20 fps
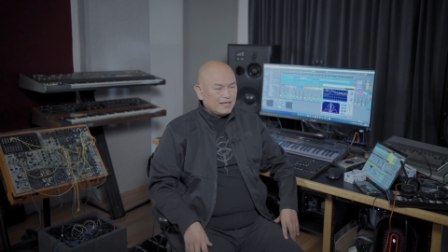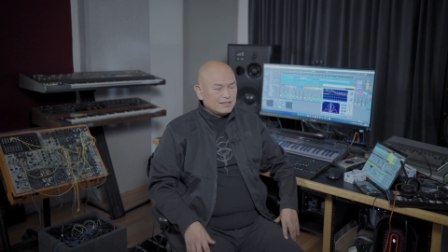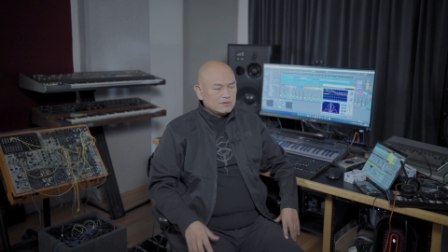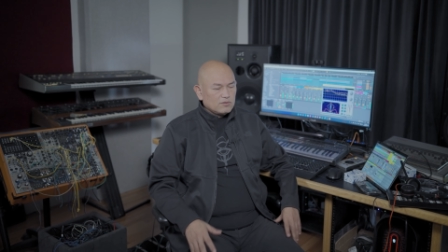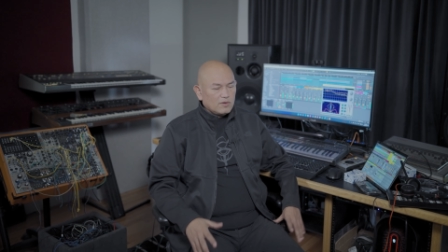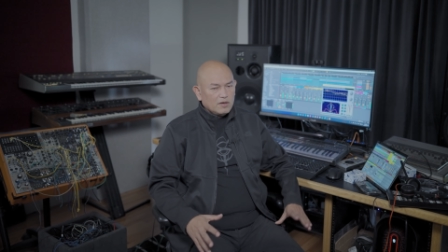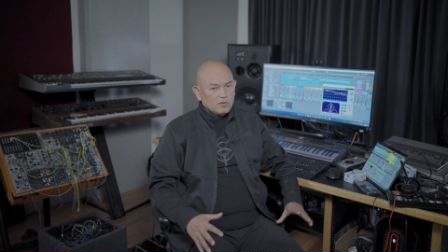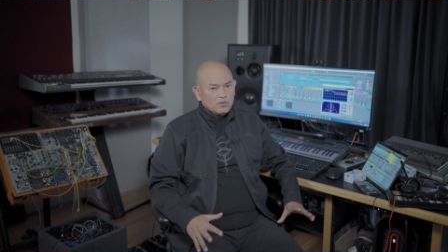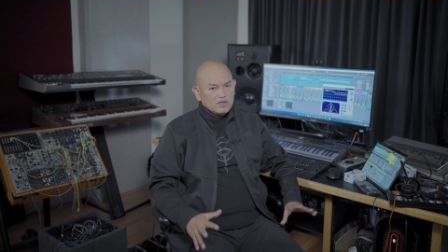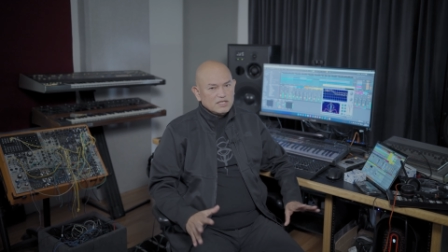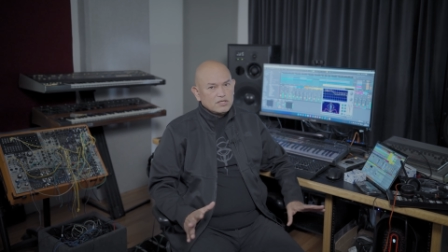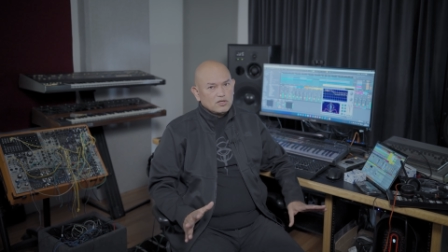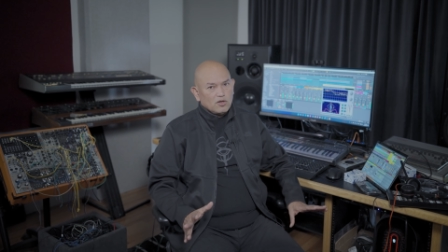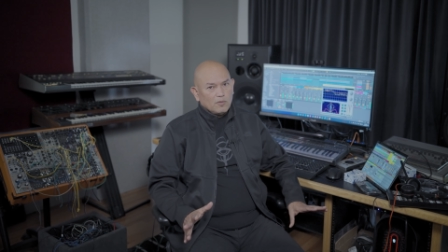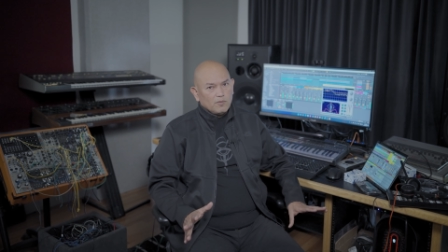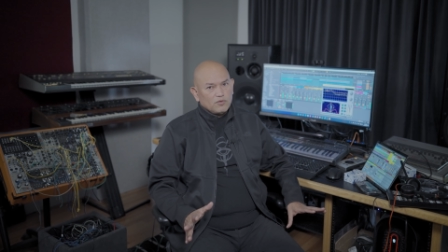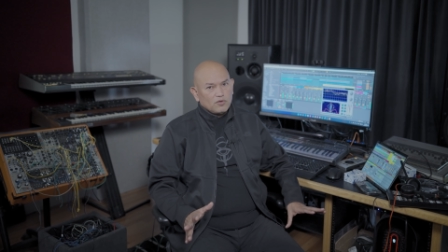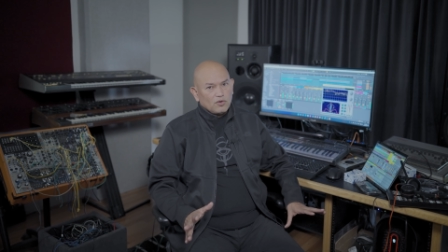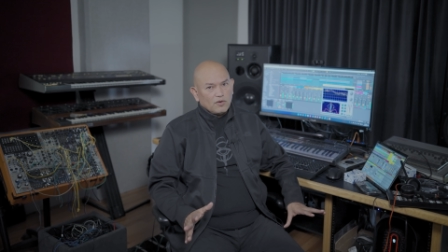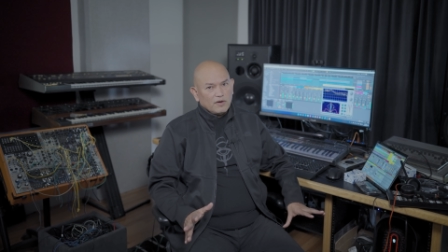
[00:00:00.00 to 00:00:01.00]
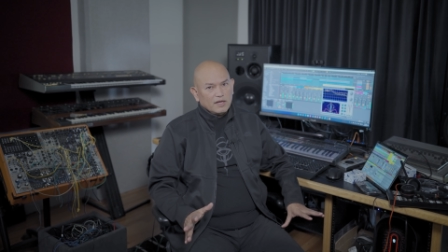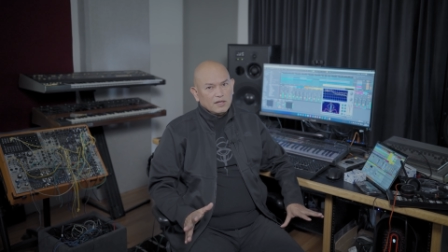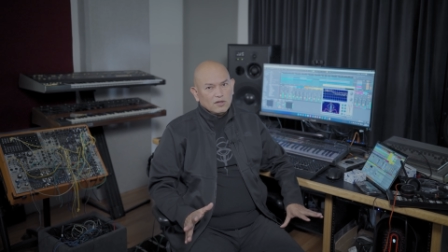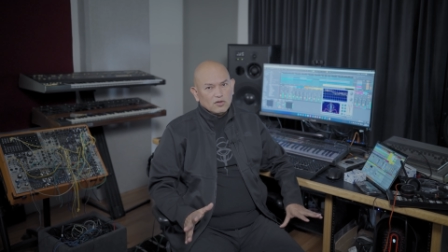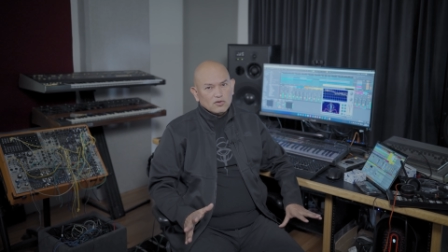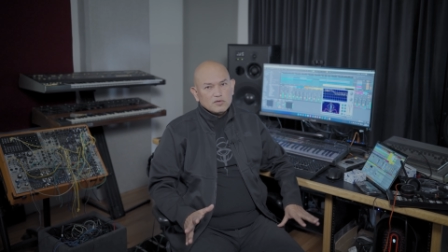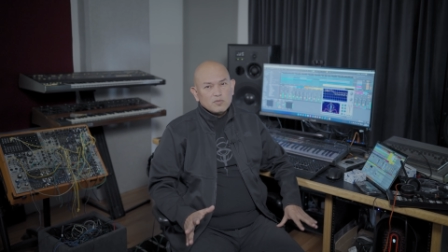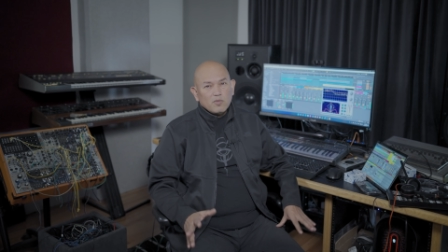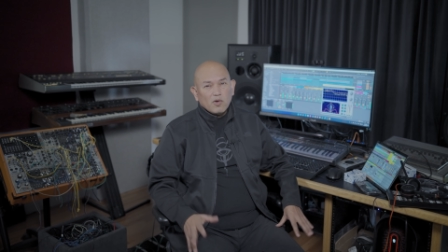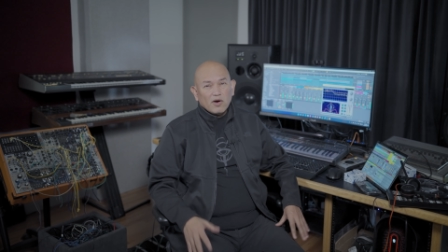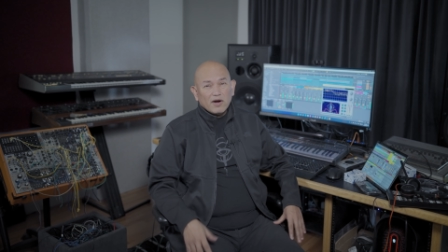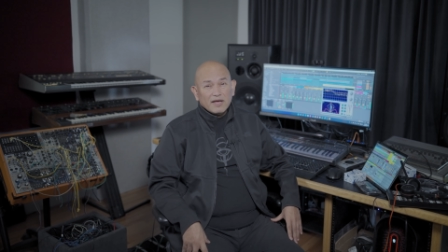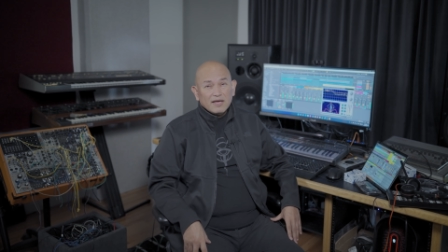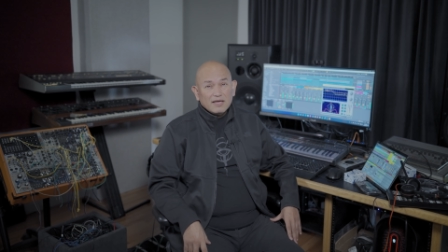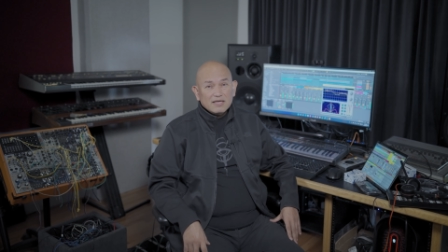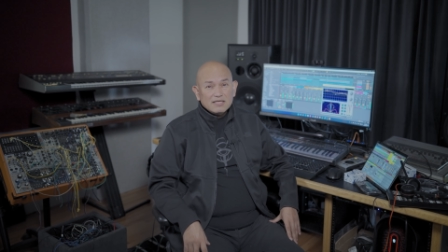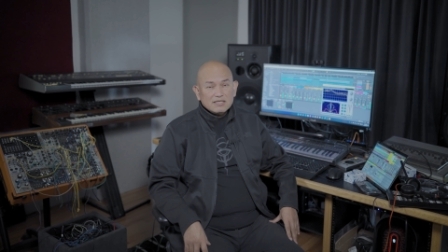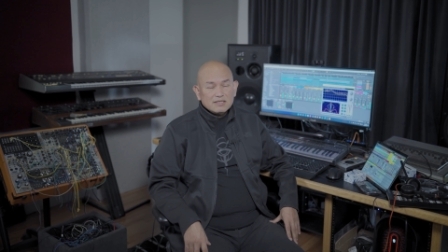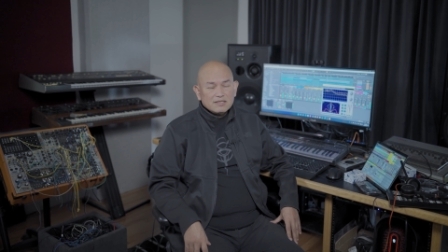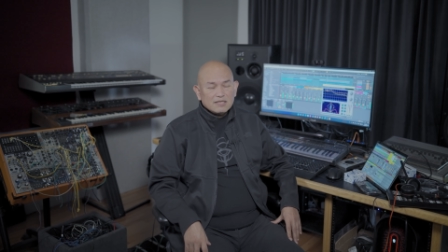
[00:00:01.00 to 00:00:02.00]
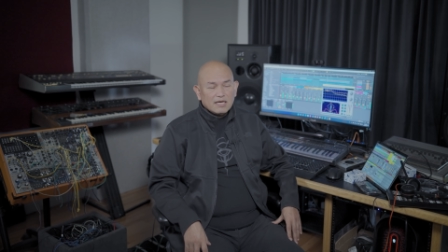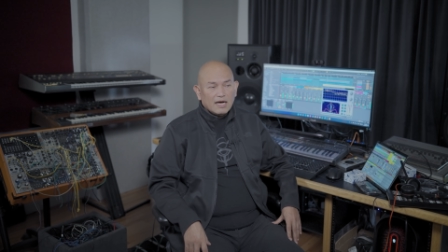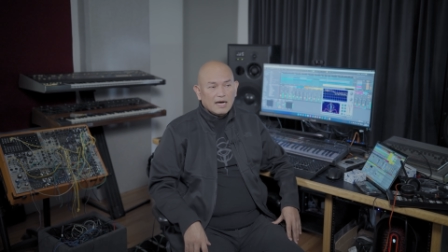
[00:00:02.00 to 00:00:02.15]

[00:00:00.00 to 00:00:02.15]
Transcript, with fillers: that's why we stopped throwing those parties.